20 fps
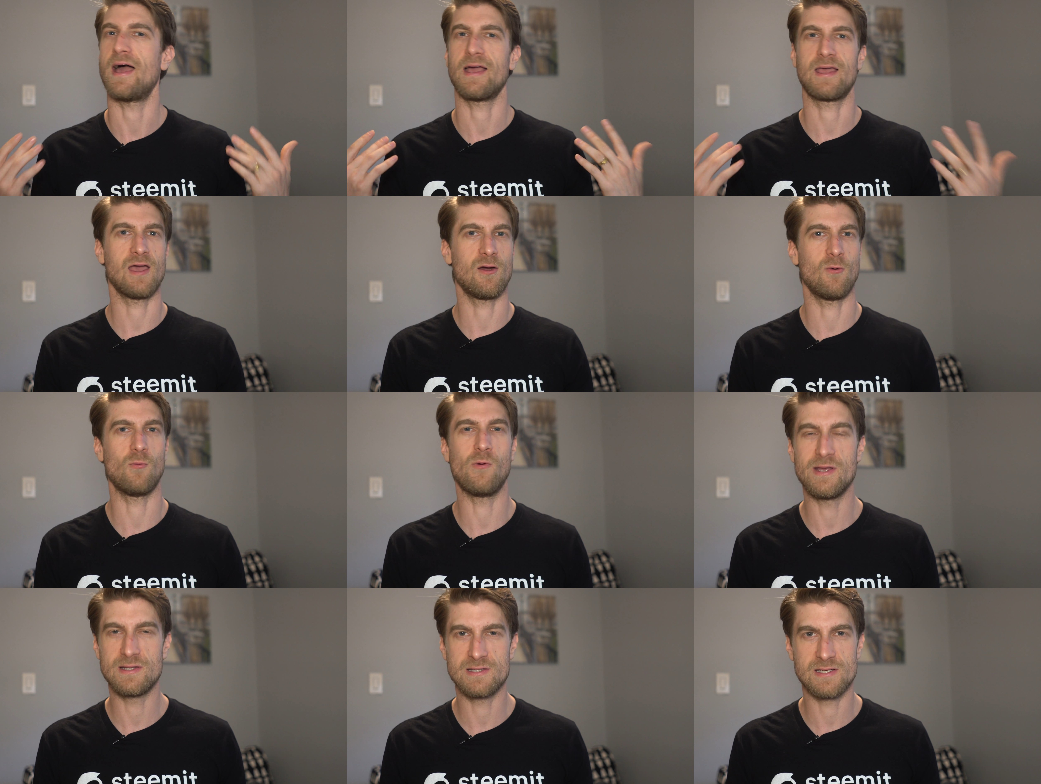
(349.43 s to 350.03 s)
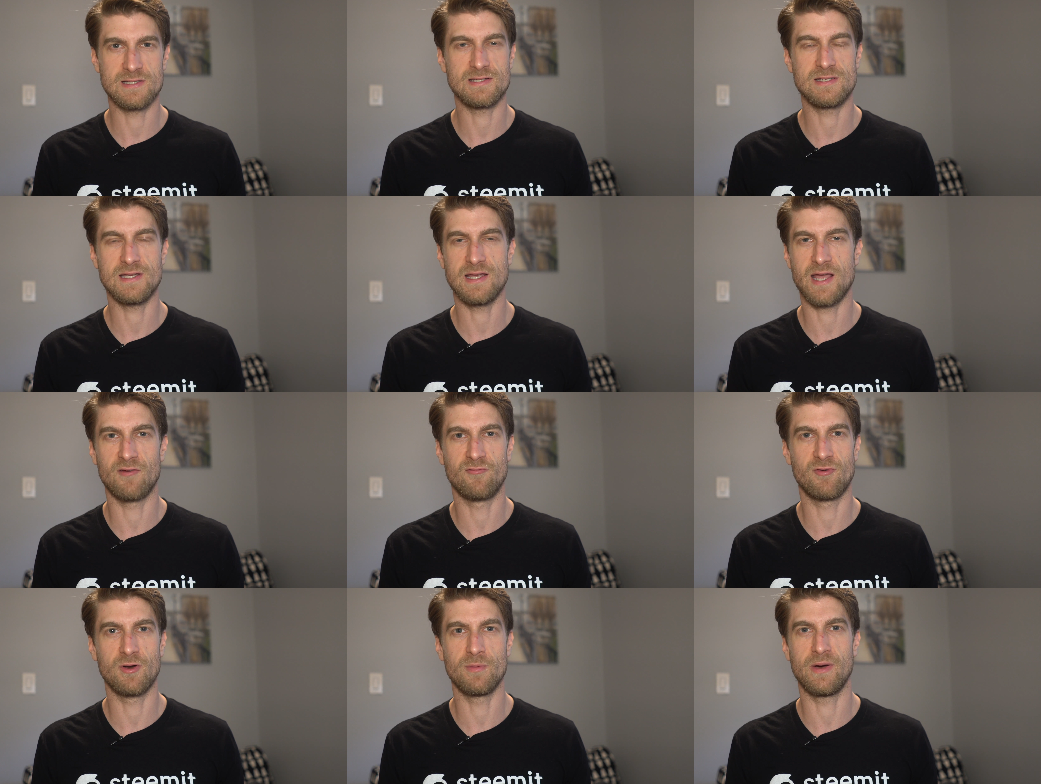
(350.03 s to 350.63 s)
i can't wait to
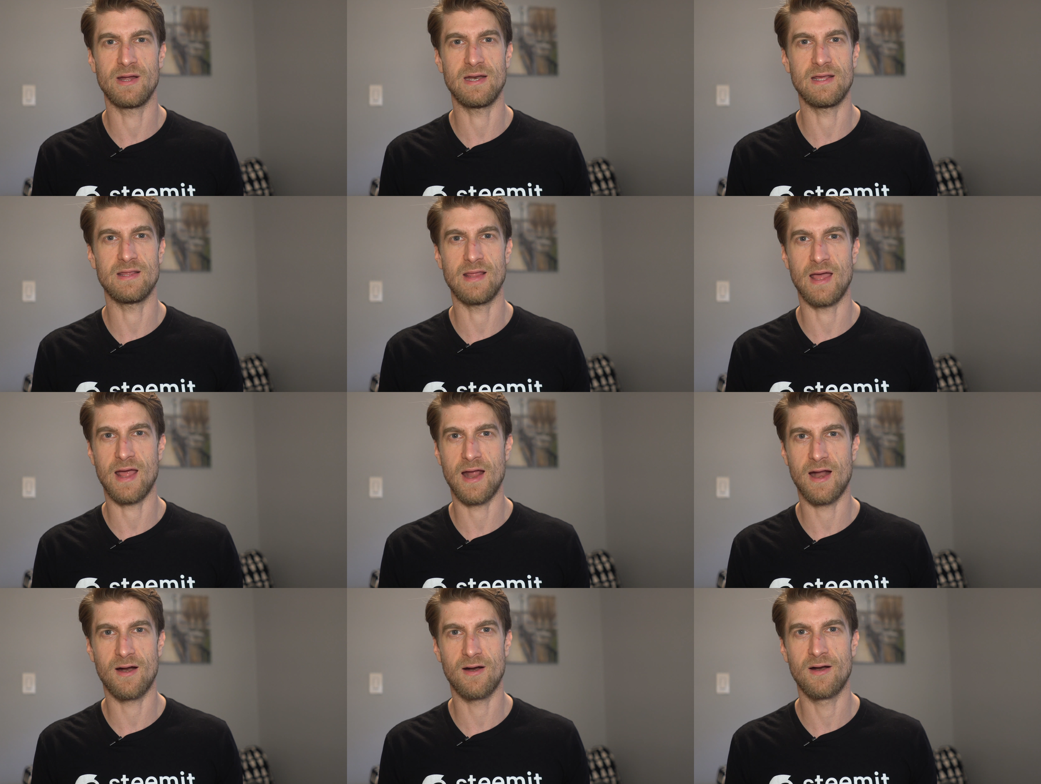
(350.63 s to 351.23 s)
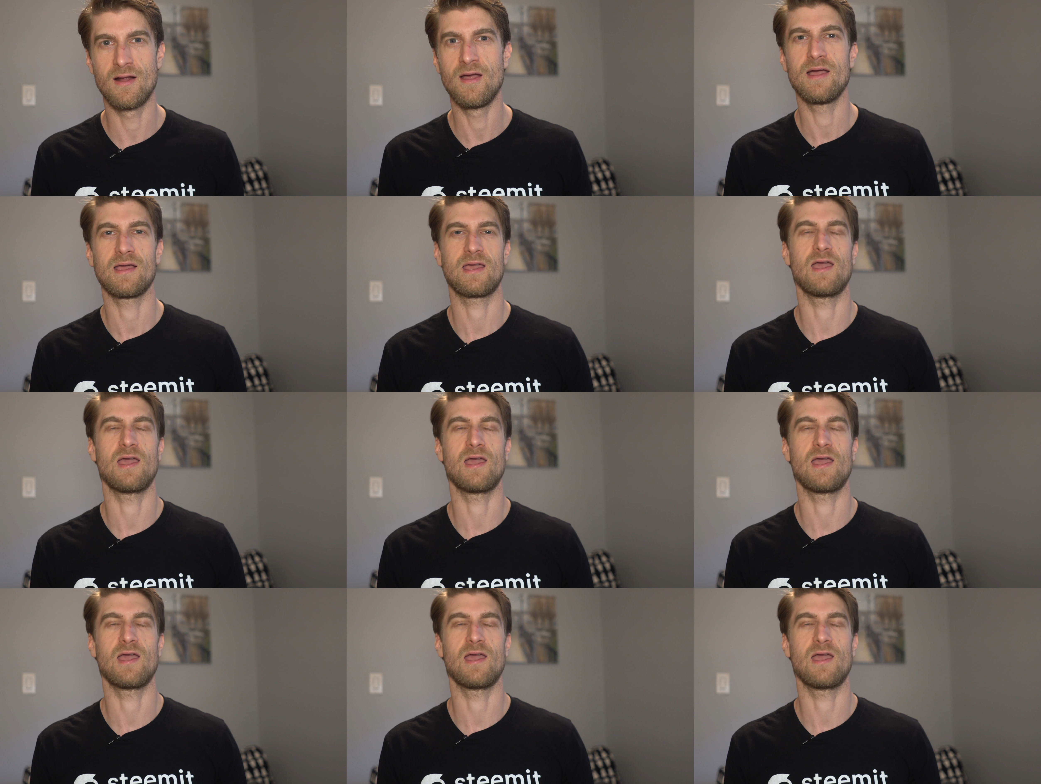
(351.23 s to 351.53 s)
see everybody there